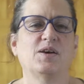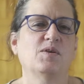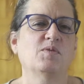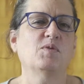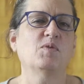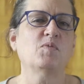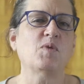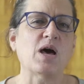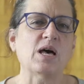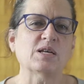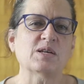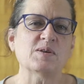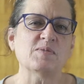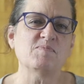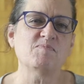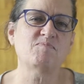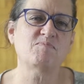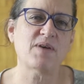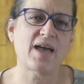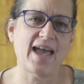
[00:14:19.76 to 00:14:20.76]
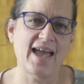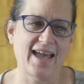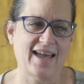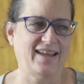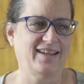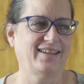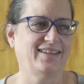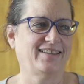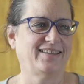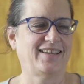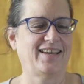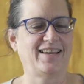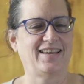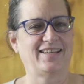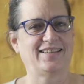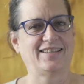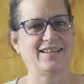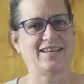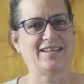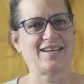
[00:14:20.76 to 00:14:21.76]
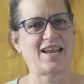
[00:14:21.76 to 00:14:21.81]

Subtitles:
Well, welcome back, and